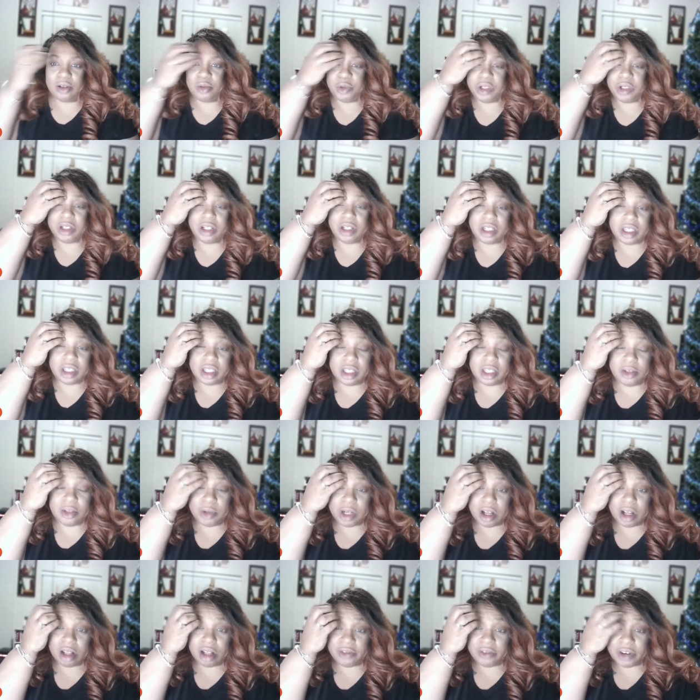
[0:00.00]
we're going to see what
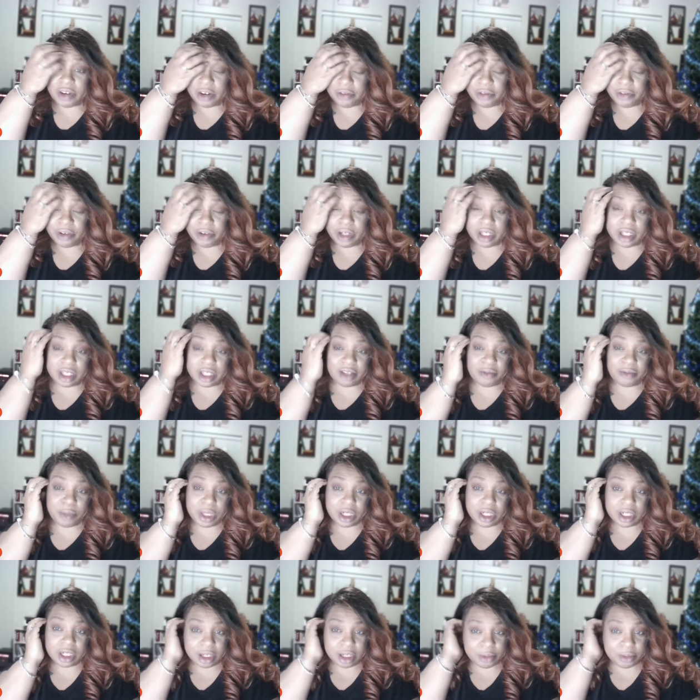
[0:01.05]
all of our friends have
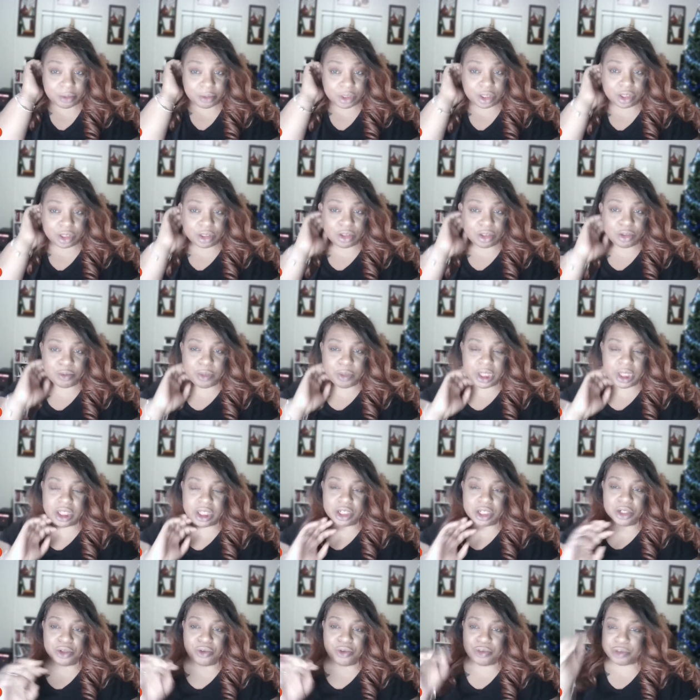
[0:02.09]
been up to, meet the
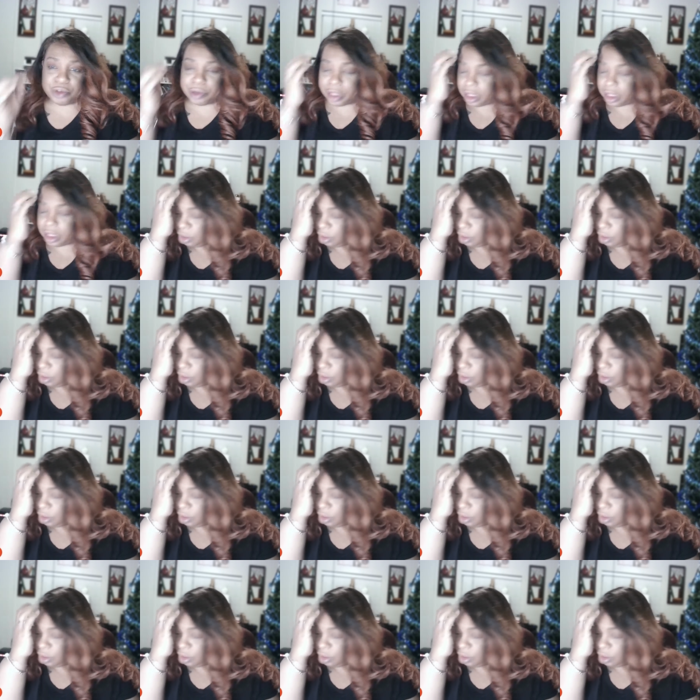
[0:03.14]
new friends,